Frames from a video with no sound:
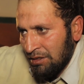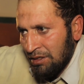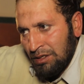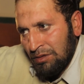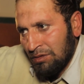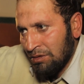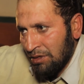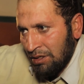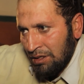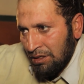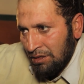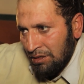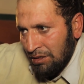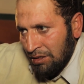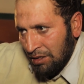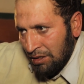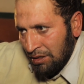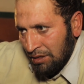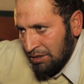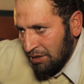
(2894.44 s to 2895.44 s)
Yes,
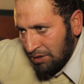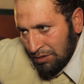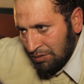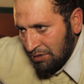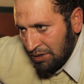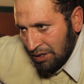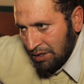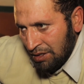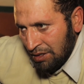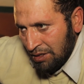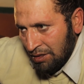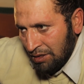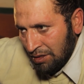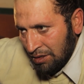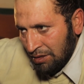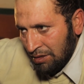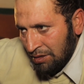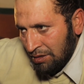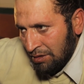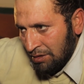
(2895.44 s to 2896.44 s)
first, the fairy
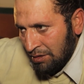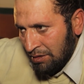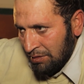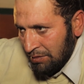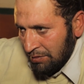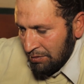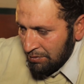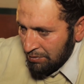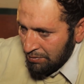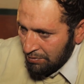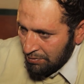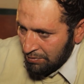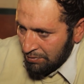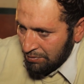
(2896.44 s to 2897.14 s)
said there will be